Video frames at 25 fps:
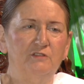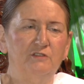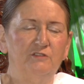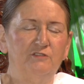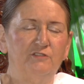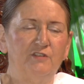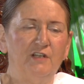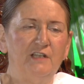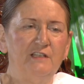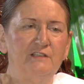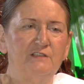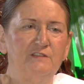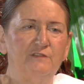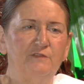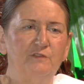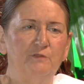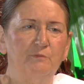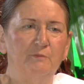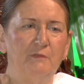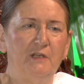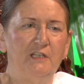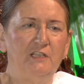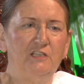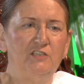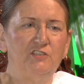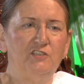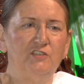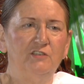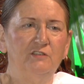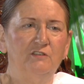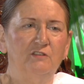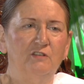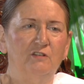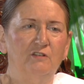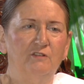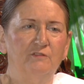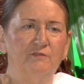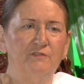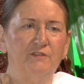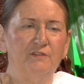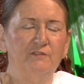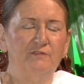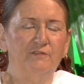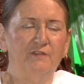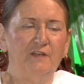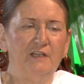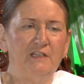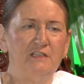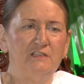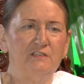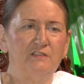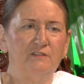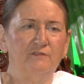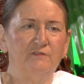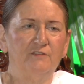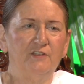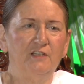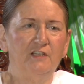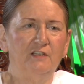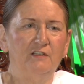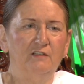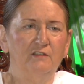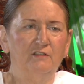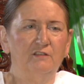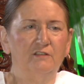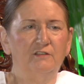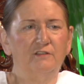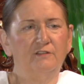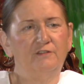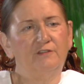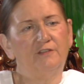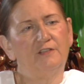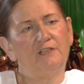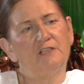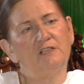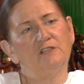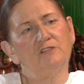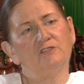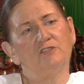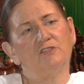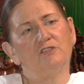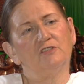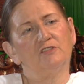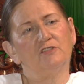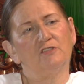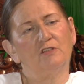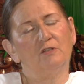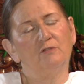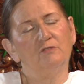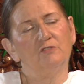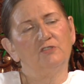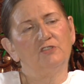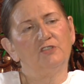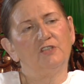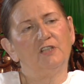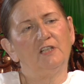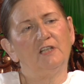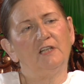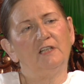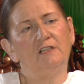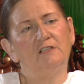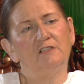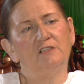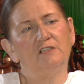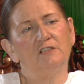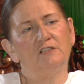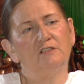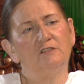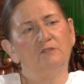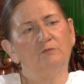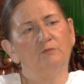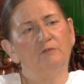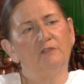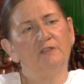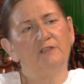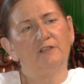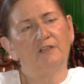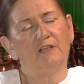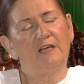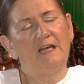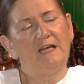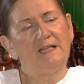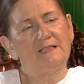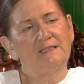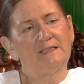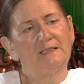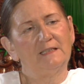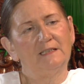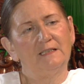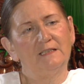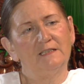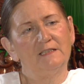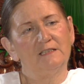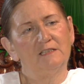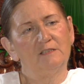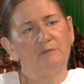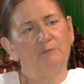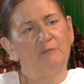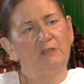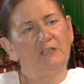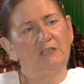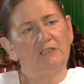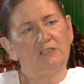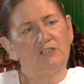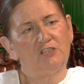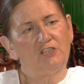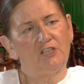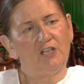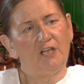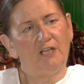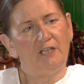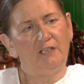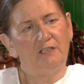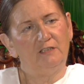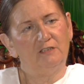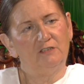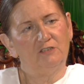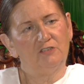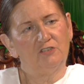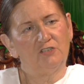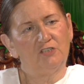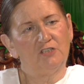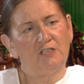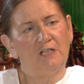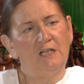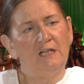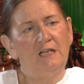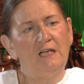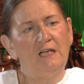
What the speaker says: transformation of the face of the earth is associated with cataclysmic change.